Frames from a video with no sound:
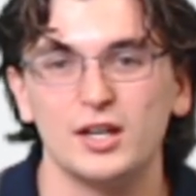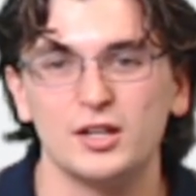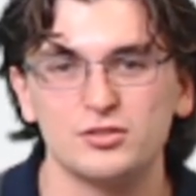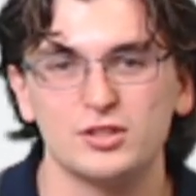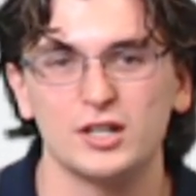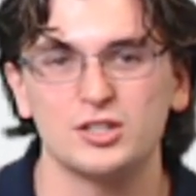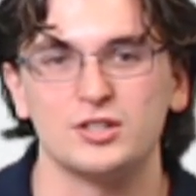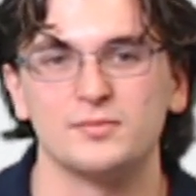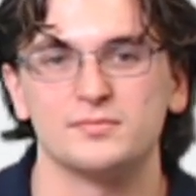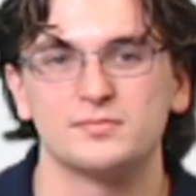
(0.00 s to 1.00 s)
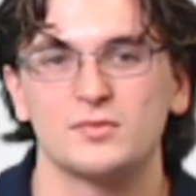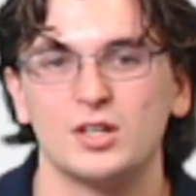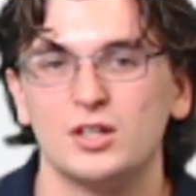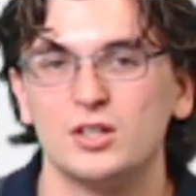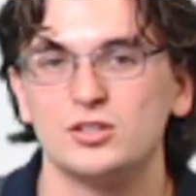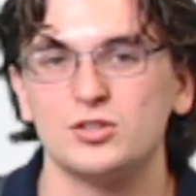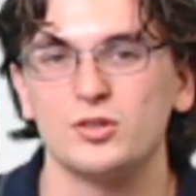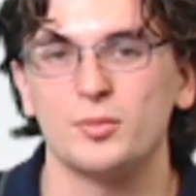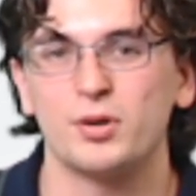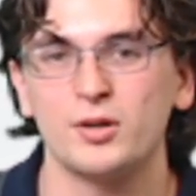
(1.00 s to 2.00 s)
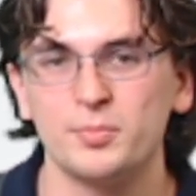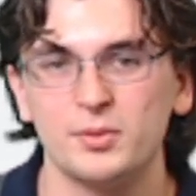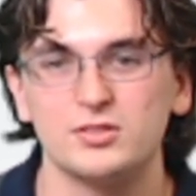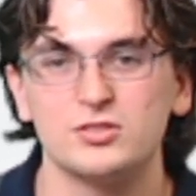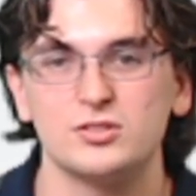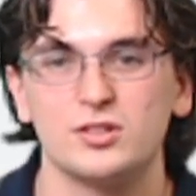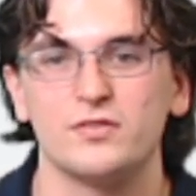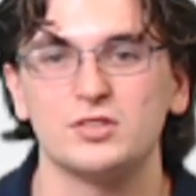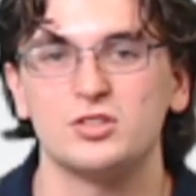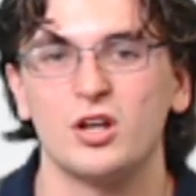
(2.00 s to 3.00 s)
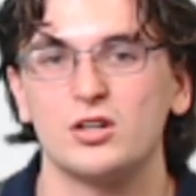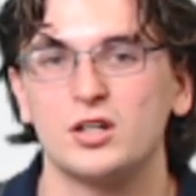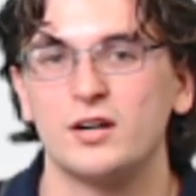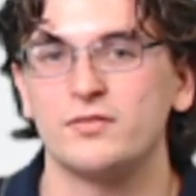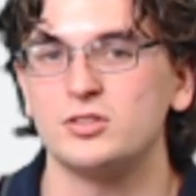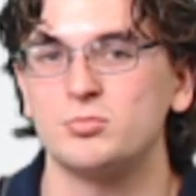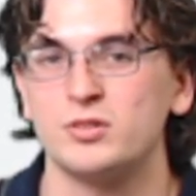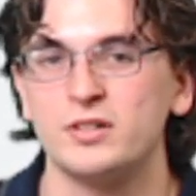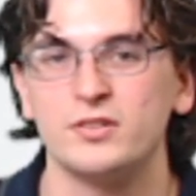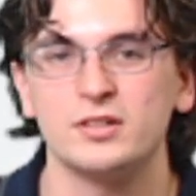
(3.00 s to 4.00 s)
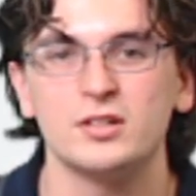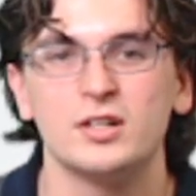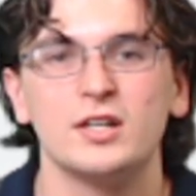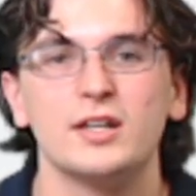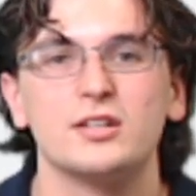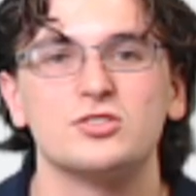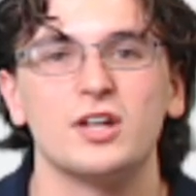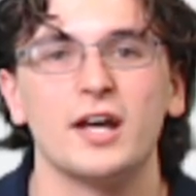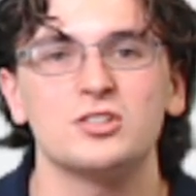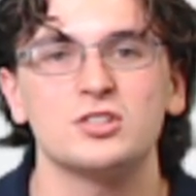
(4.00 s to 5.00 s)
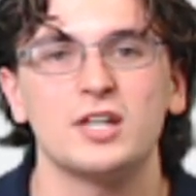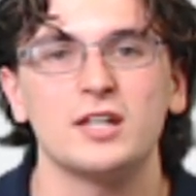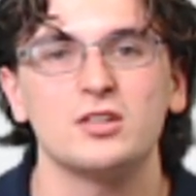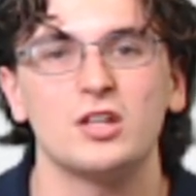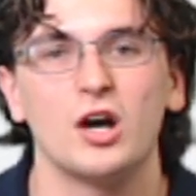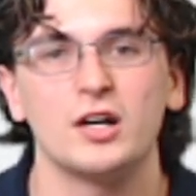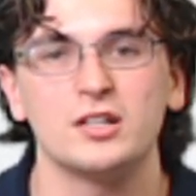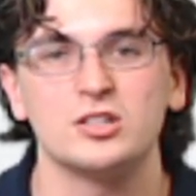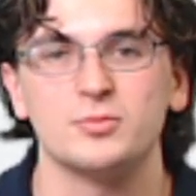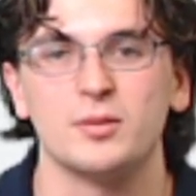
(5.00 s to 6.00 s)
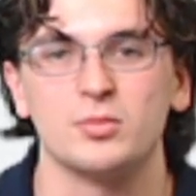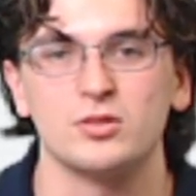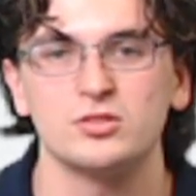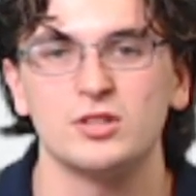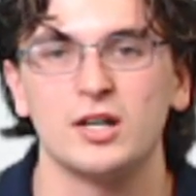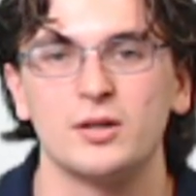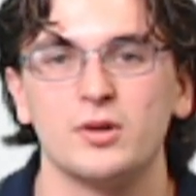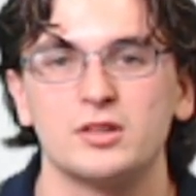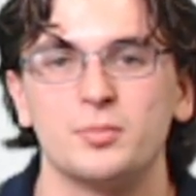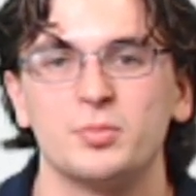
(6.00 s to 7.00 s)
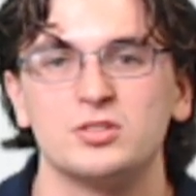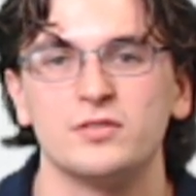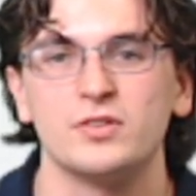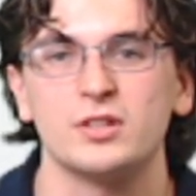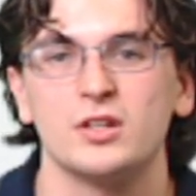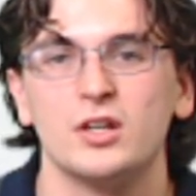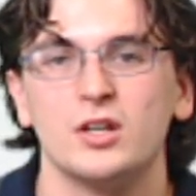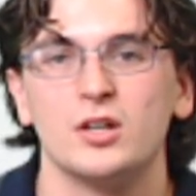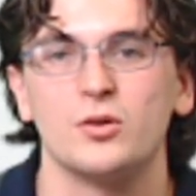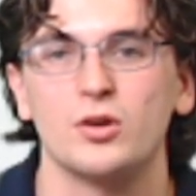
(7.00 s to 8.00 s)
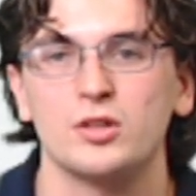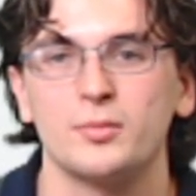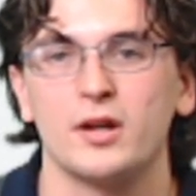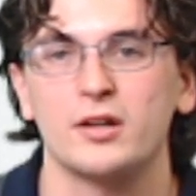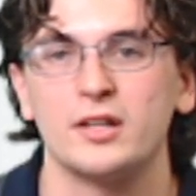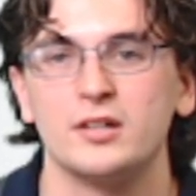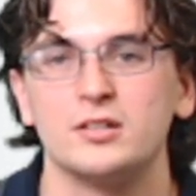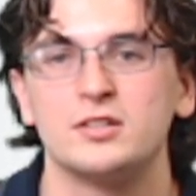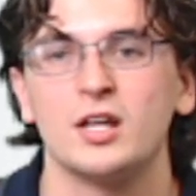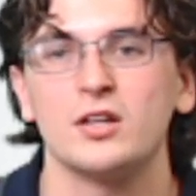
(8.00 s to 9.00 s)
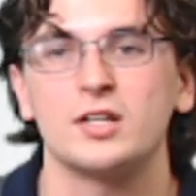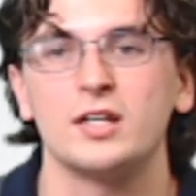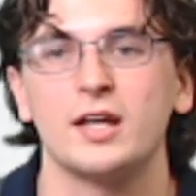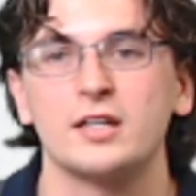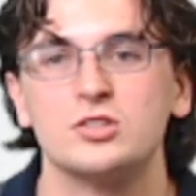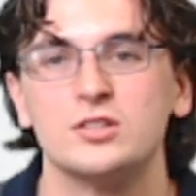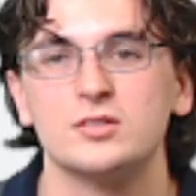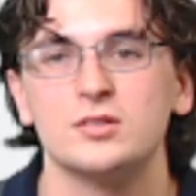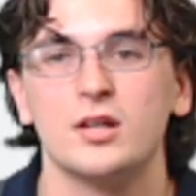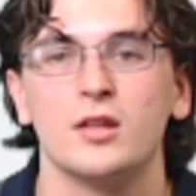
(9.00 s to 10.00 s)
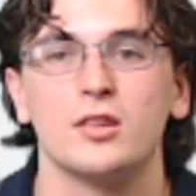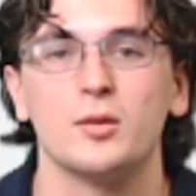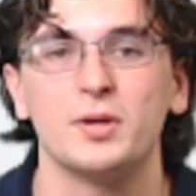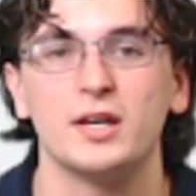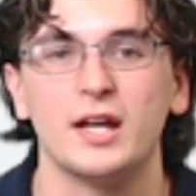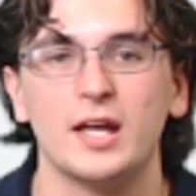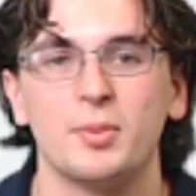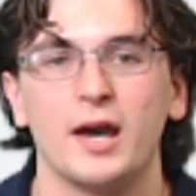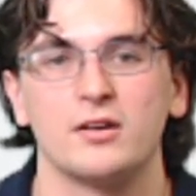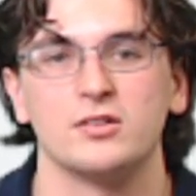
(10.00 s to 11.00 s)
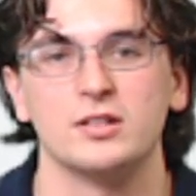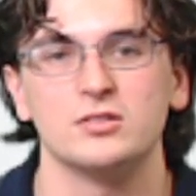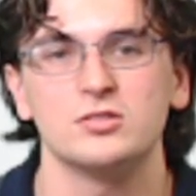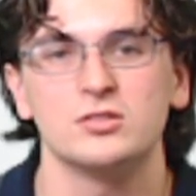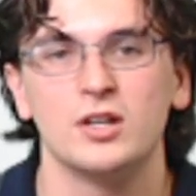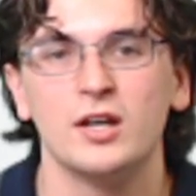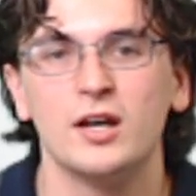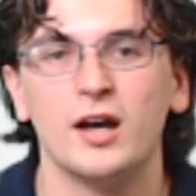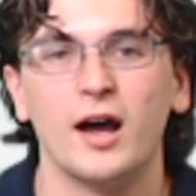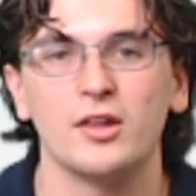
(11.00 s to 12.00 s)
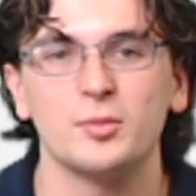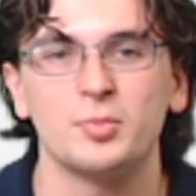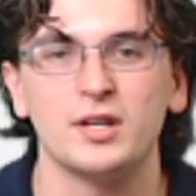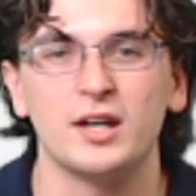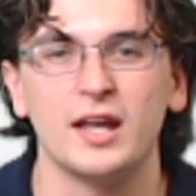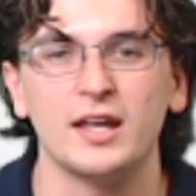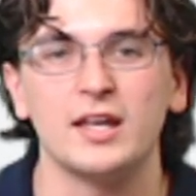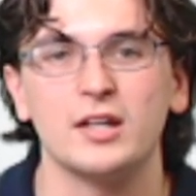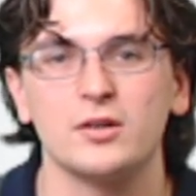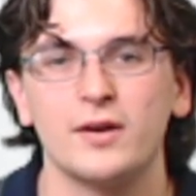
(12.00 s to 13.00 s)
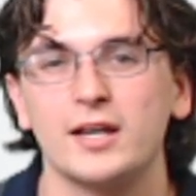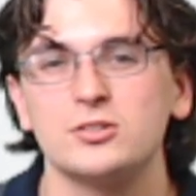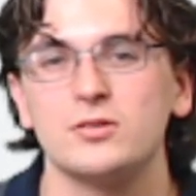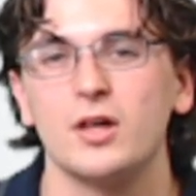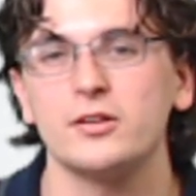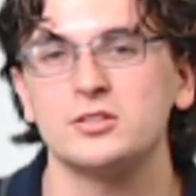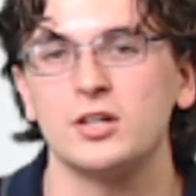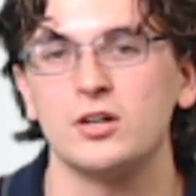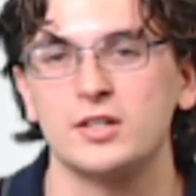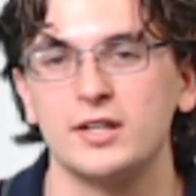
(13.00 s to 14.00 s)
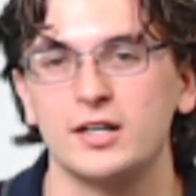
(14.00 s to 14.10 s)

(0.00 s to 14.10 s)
Introduction. So the purpose of this teleconference briefing is to educate the audience members on what the Pacific North American teleconnection, the PNA pattern is, how the PNA interacts with other teleconnections,